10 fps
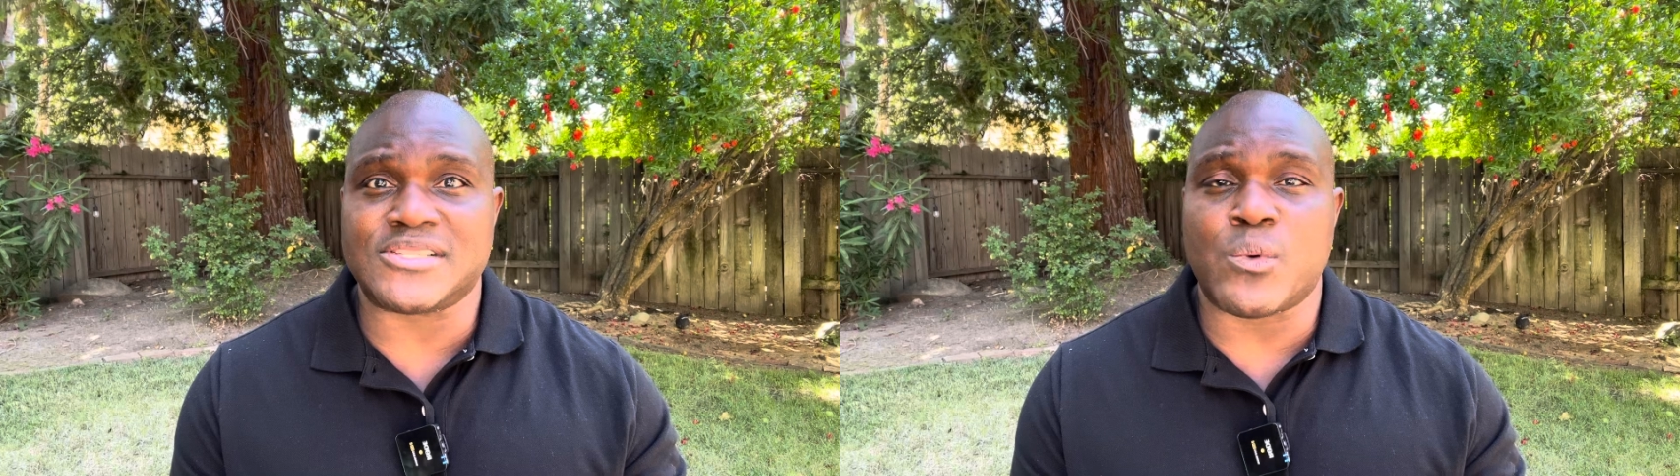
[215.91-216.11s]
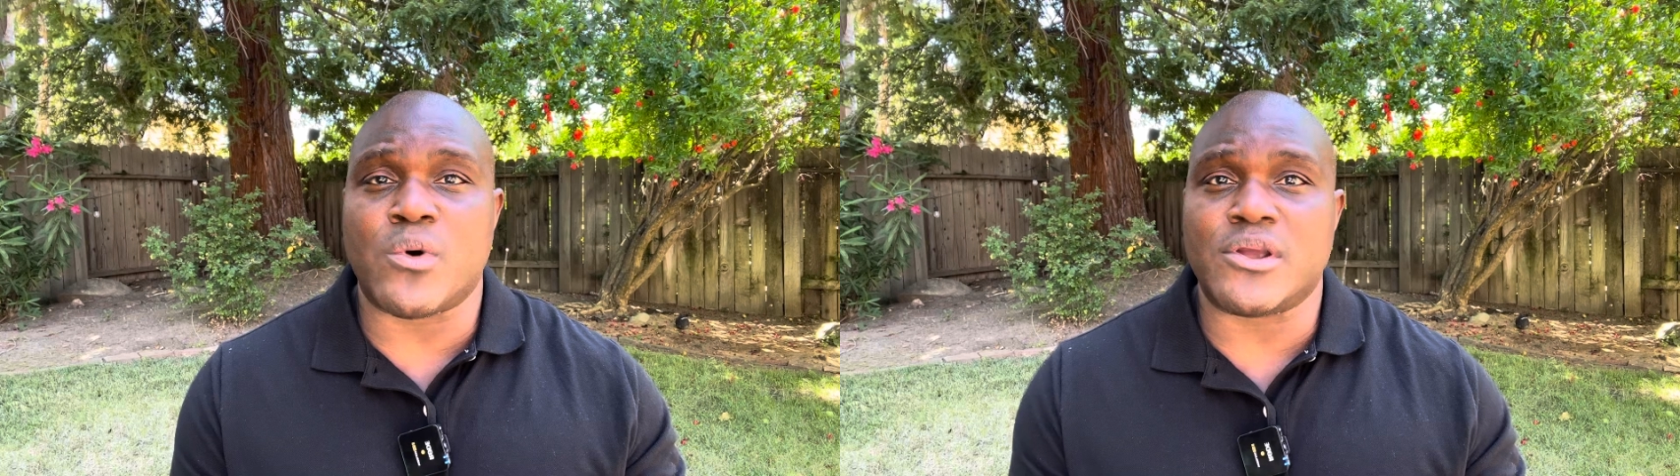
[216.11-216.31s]

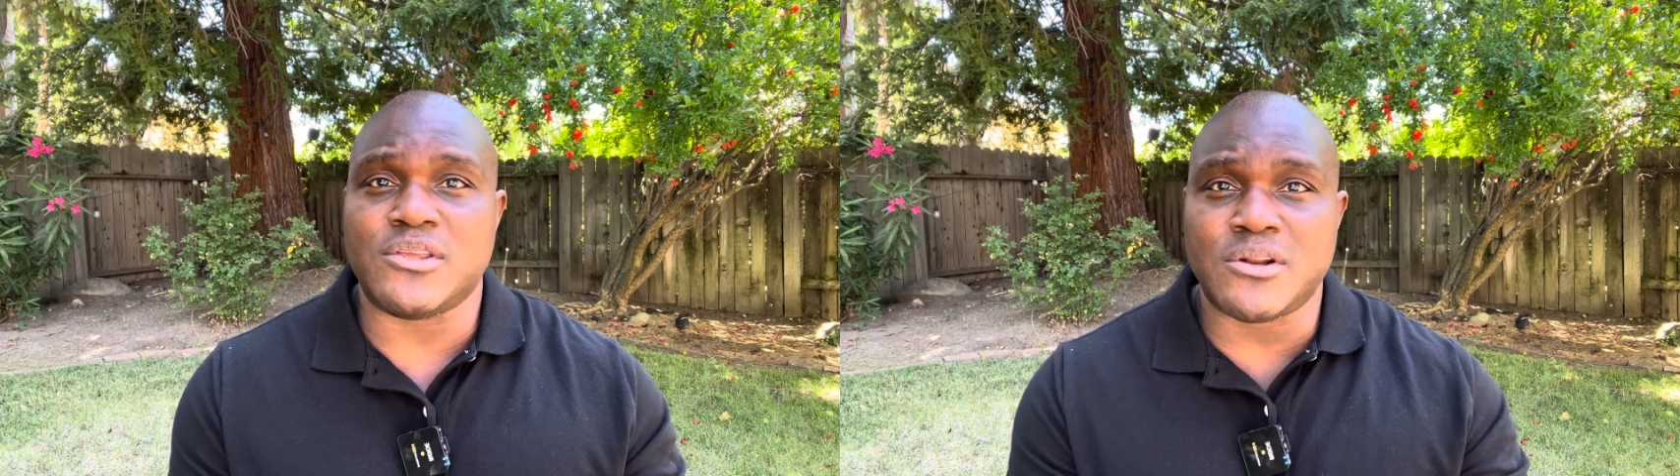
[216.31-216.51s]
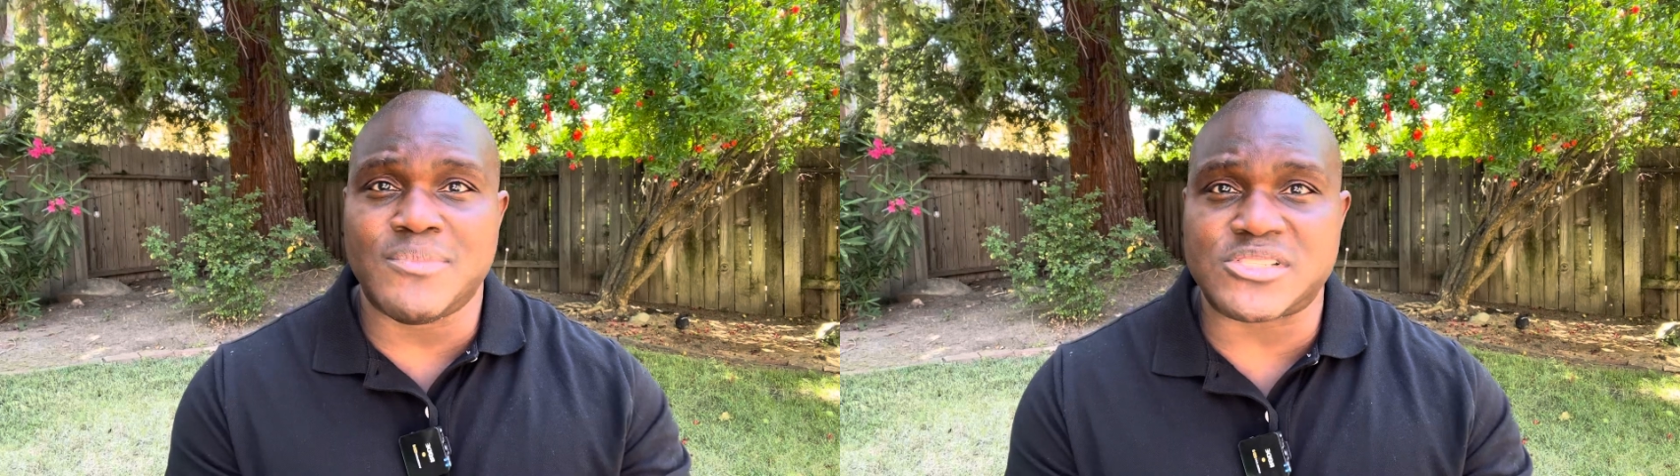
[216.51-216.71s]
I want
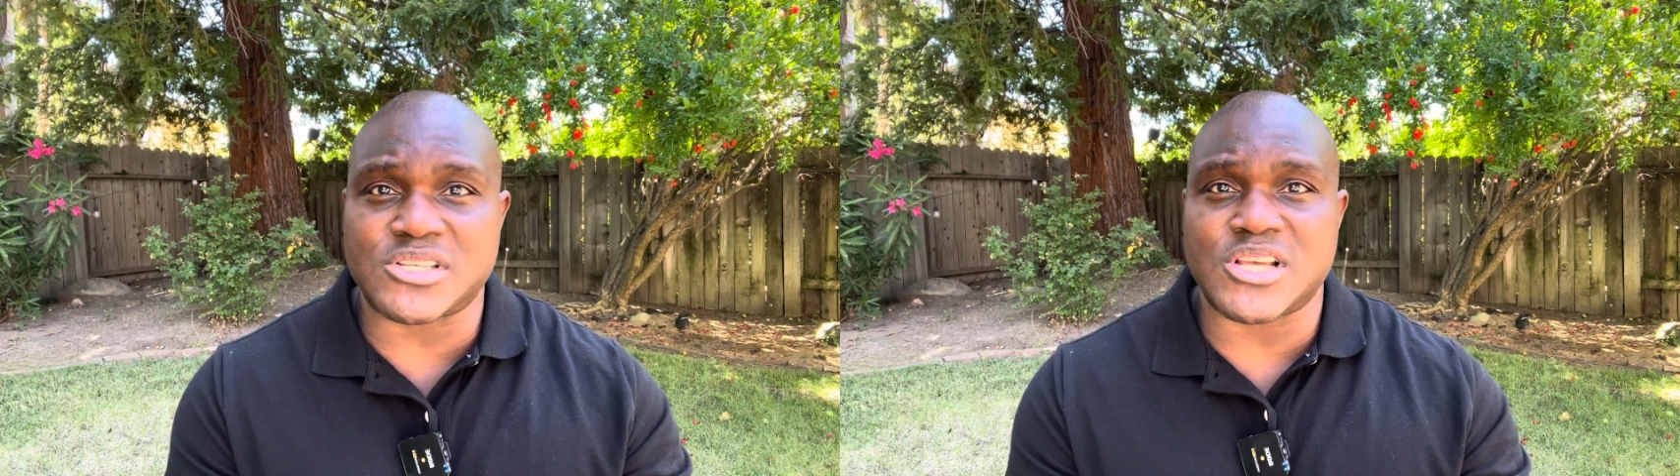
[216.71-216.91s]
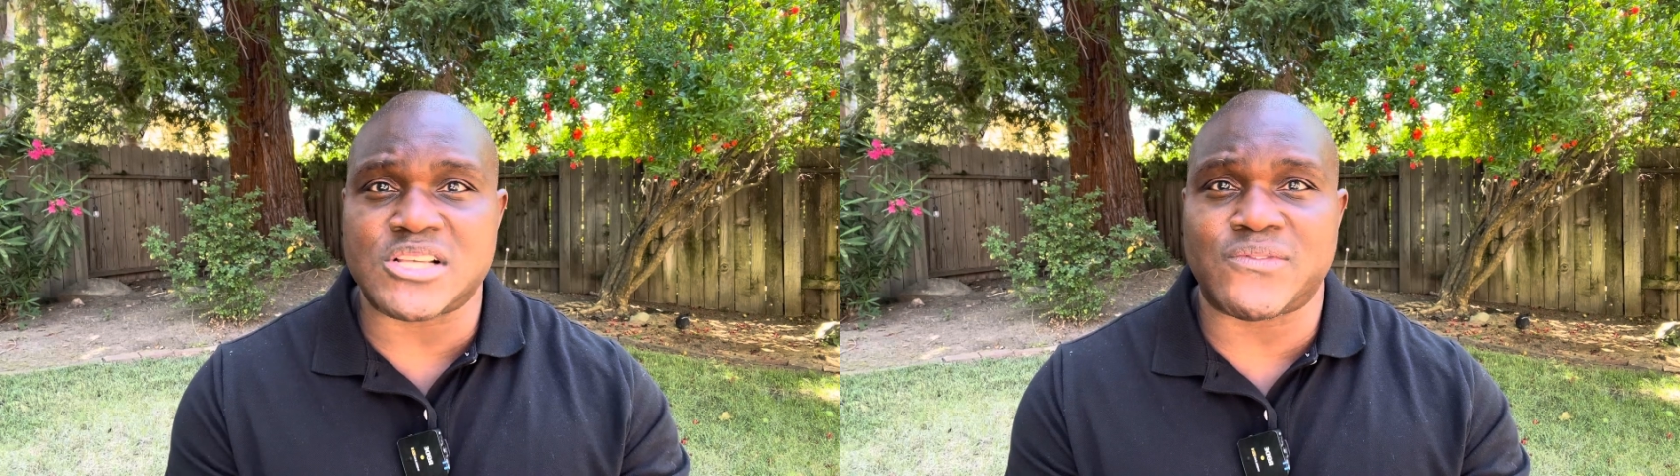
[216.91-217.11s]
you to be
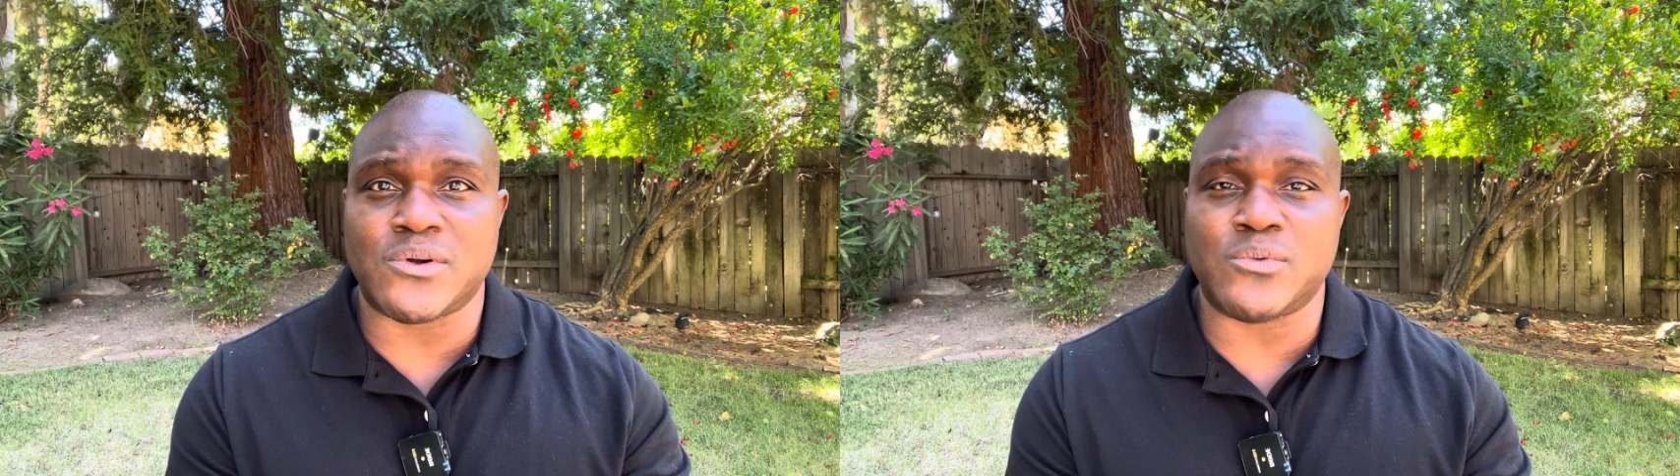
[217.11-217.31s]
successful,